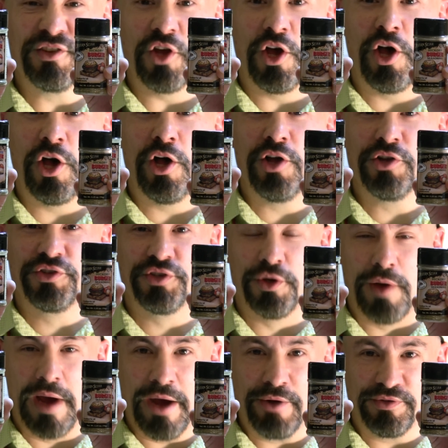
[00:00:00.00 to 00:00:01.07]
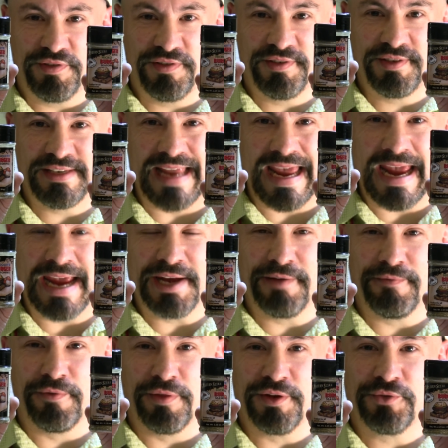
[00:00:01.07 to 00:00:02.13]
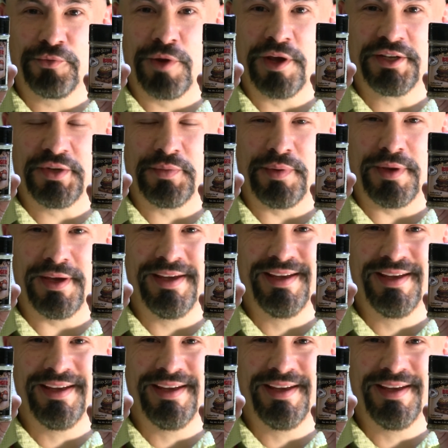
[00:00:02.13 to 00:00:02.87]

is also outstanding for this recipe.